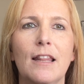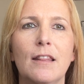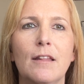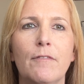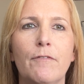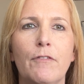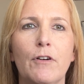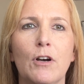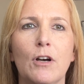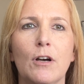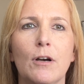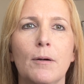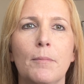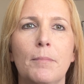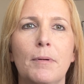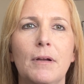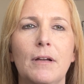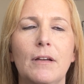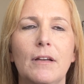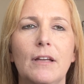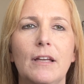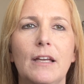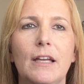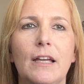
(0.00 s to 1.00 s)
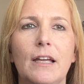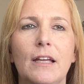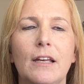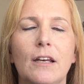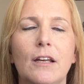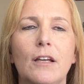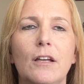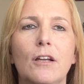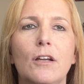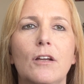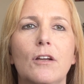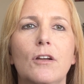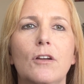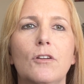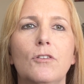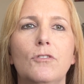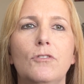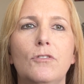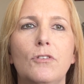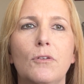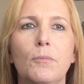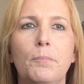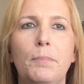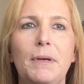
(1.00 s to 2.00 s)
the verb in
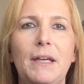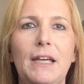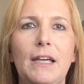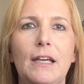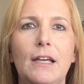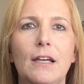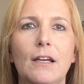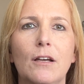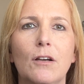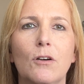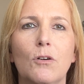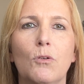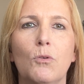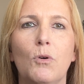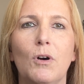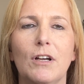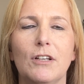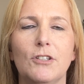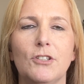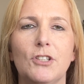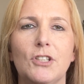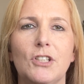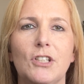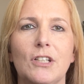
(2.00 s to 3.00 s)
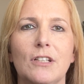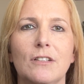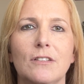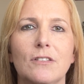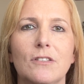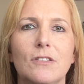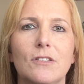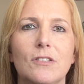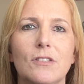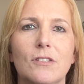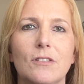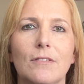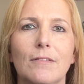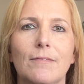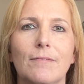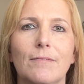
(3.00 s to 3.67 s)
to be questions.